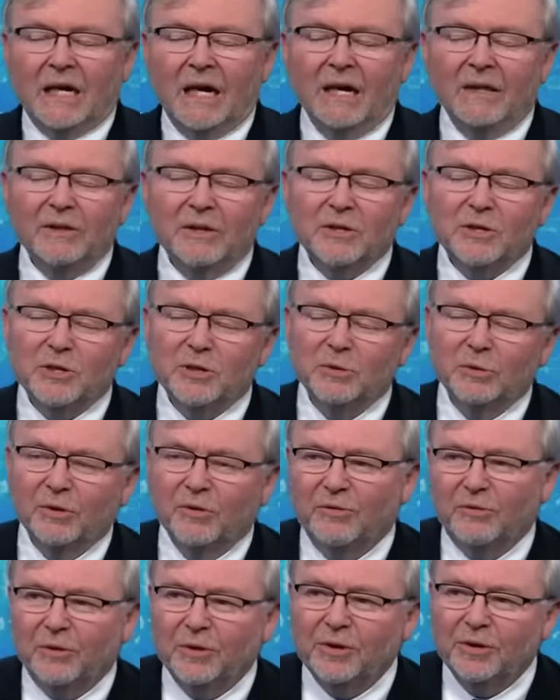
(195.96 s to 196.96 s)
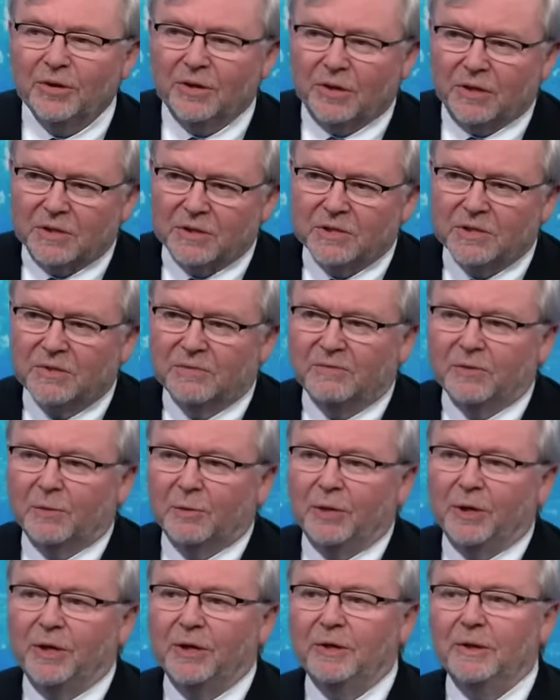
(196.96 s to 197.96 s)
I think two or three things,
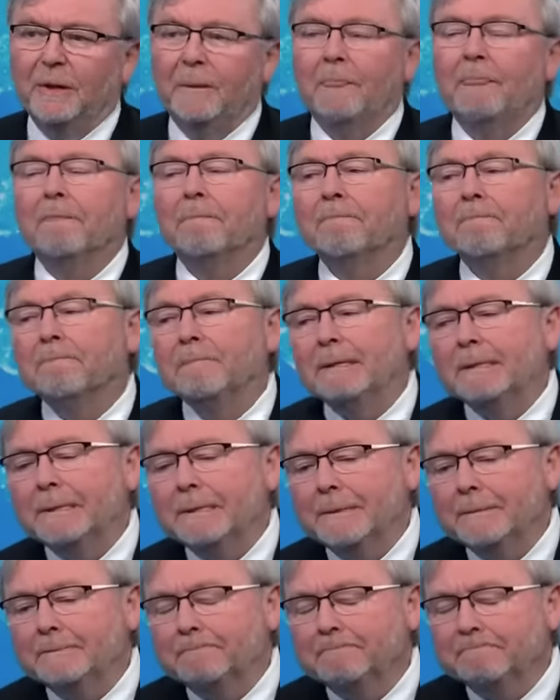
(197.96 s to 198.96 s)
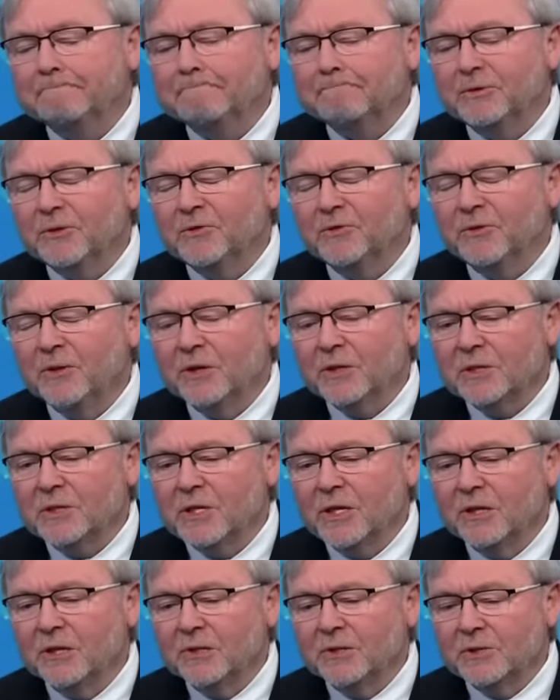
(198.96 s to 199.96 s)
Fareed. Um, the
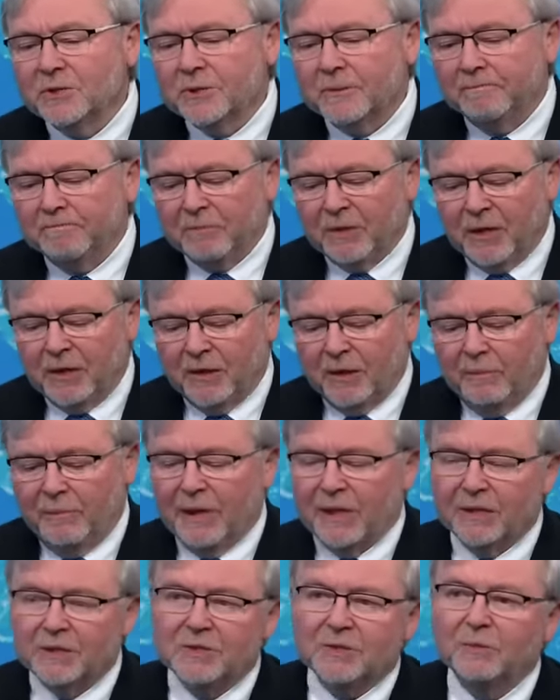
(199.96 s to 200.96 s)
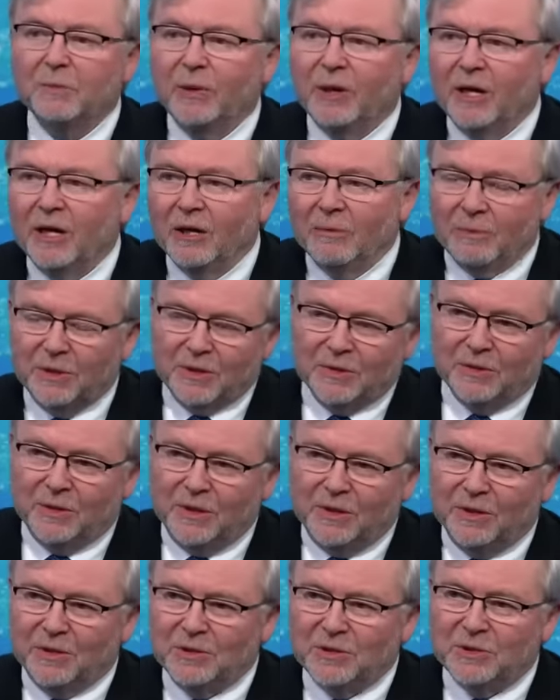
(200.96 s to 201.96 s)
first is the balance of power
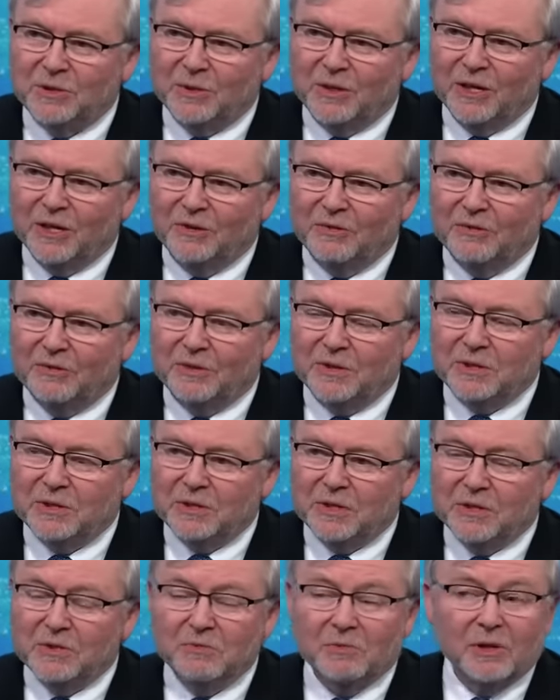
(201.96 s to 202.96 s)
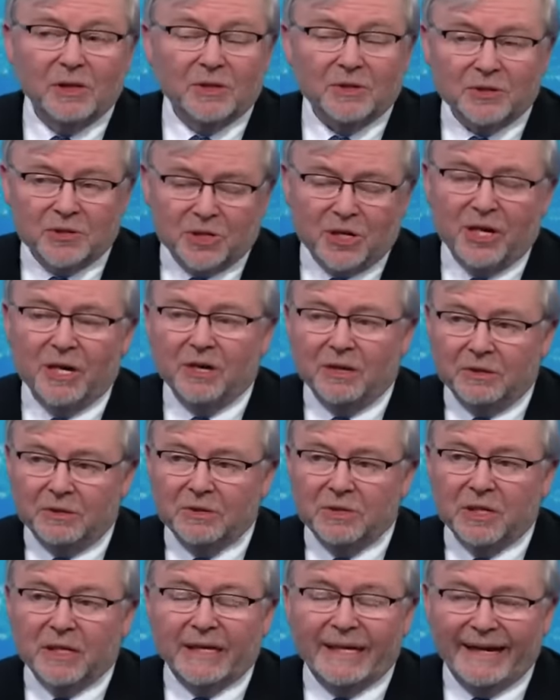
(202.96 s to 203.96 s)
between these two countries has really
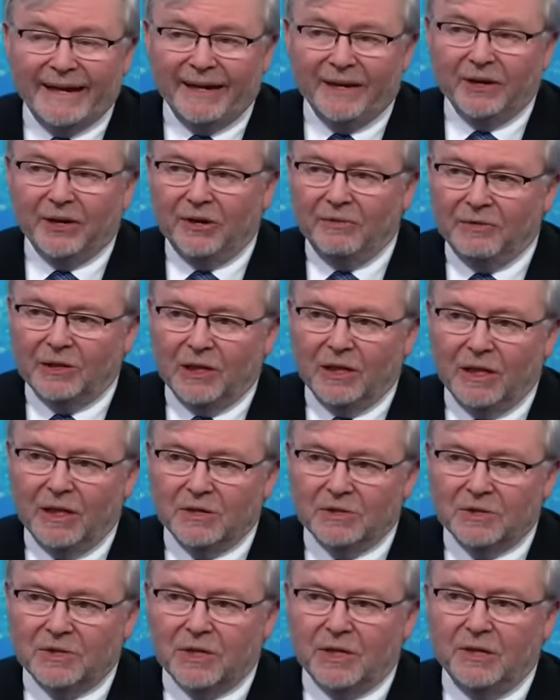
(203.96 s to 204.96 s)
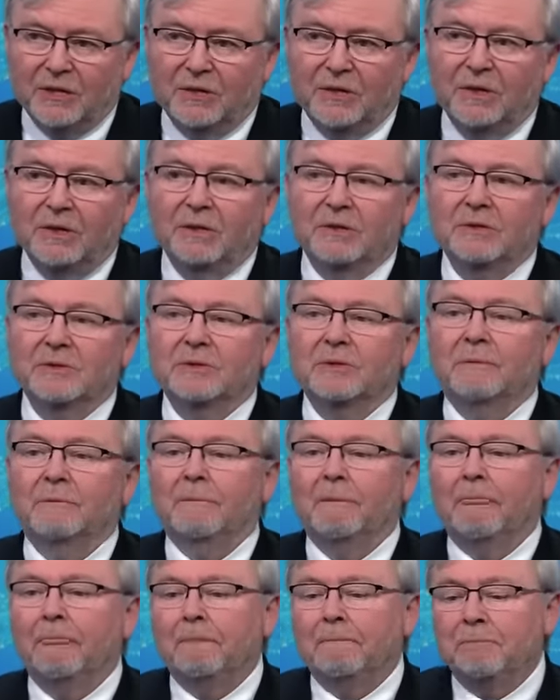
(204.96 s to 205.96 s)
changed again over the last 10 years.
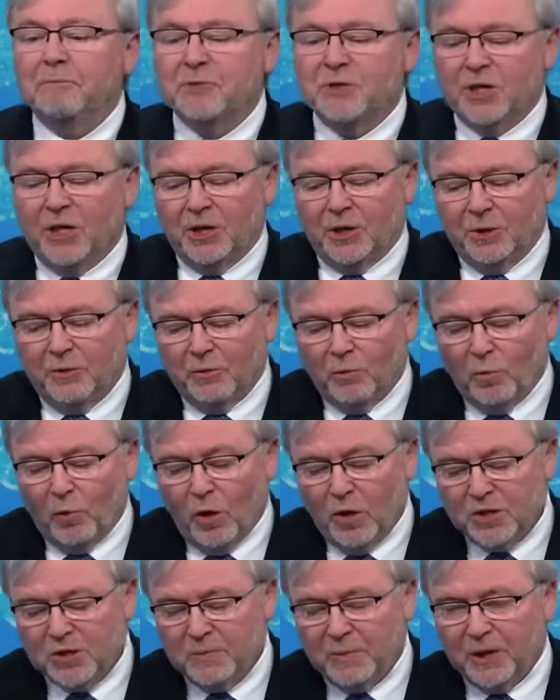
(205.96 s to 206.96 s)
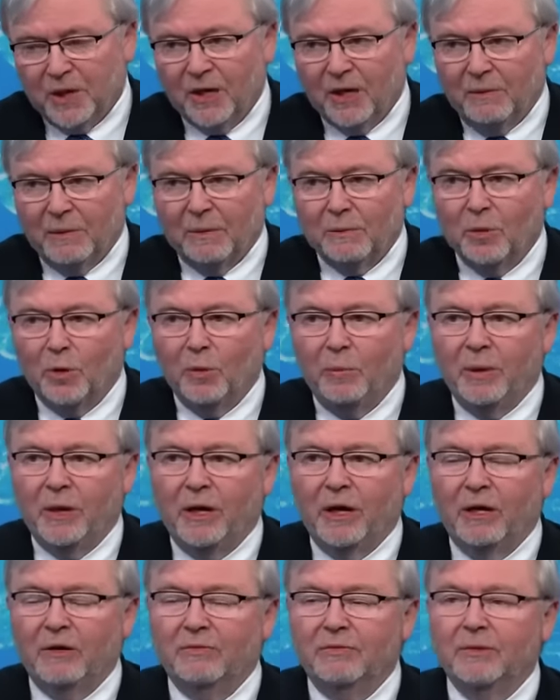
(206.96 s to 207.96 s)
China was becoming more
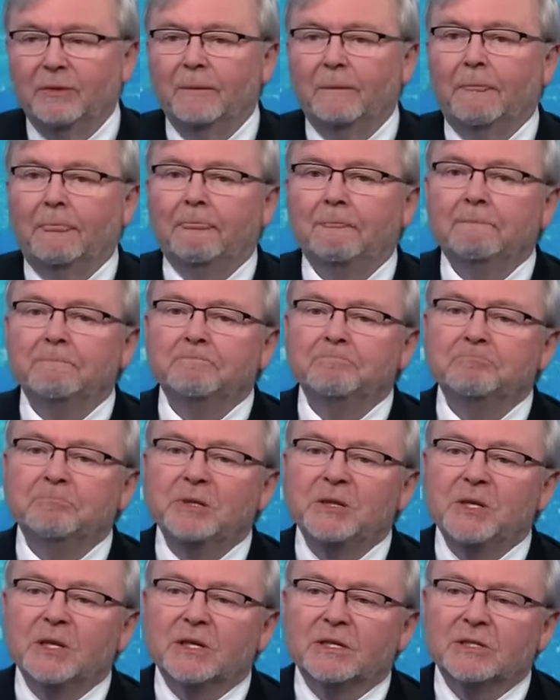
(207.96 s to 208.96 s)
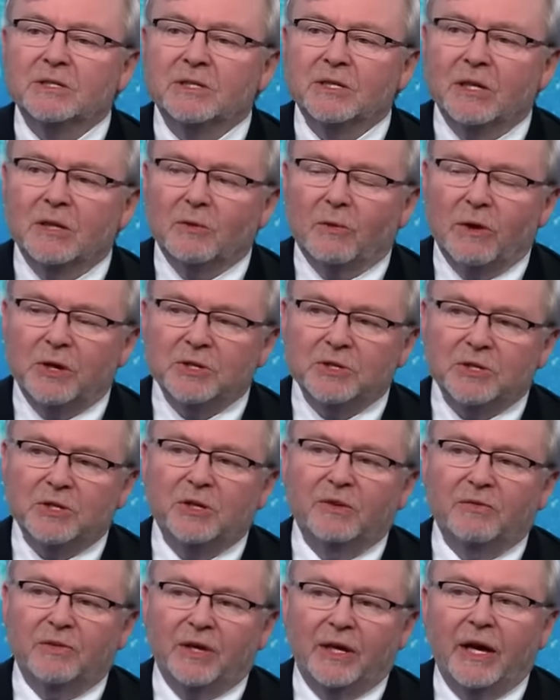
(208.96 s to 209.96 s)
powerful, but the acceleration
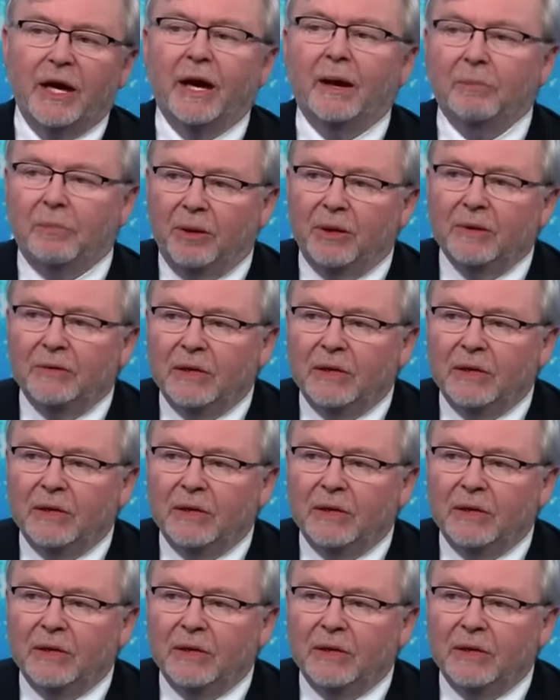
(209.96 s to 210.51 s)
of the gap,